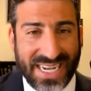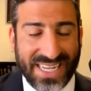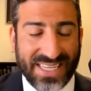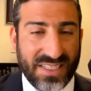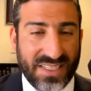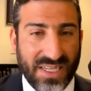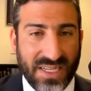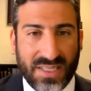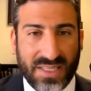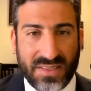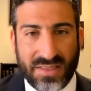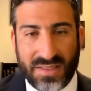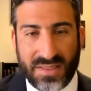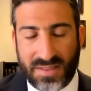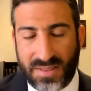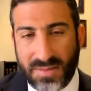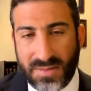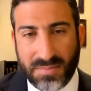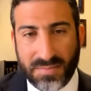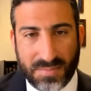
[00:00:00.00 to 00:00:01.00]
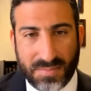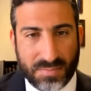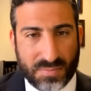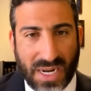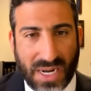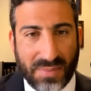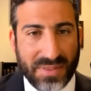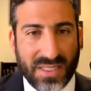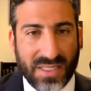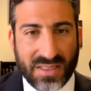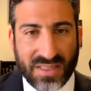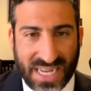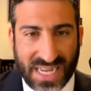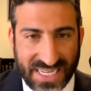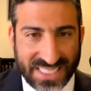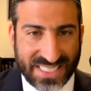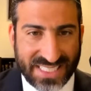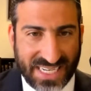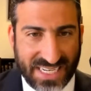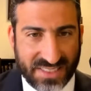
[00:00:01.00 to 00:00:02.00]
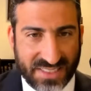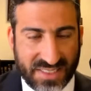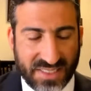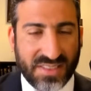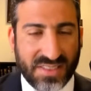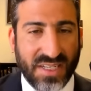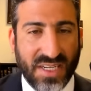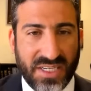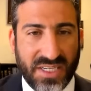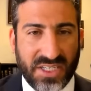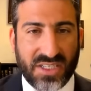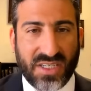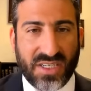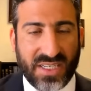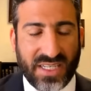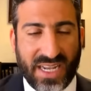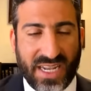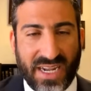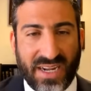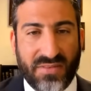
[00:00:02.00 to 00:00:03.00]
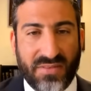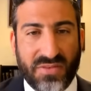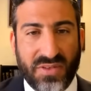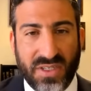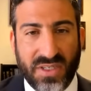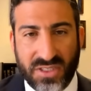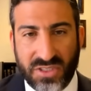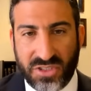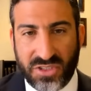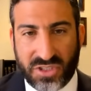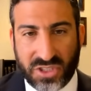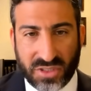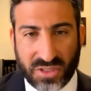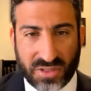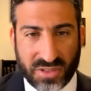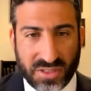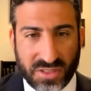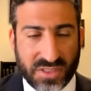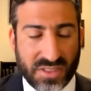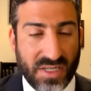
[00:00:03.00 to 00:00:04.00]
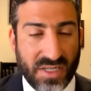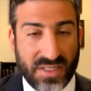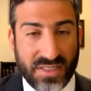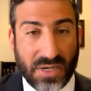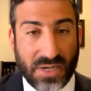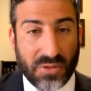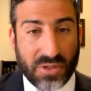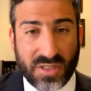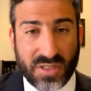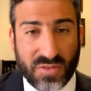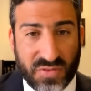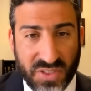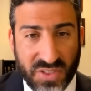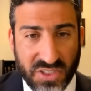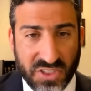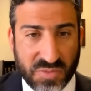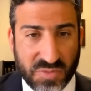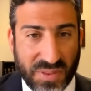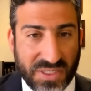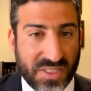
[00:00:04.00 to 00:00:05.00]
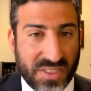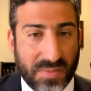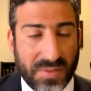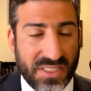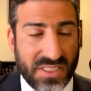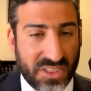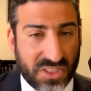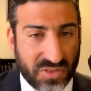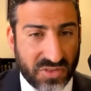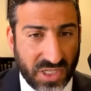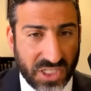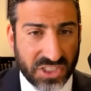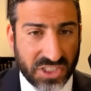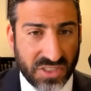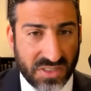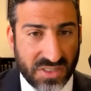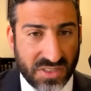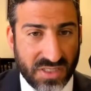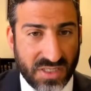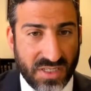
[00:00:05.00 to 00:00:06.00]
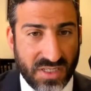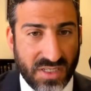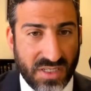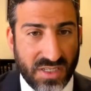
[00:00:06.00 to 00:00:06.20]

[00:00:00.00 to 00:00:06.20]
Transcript: And in probably a lot of cases, you're going to have jurors that were confused by some of the instructions.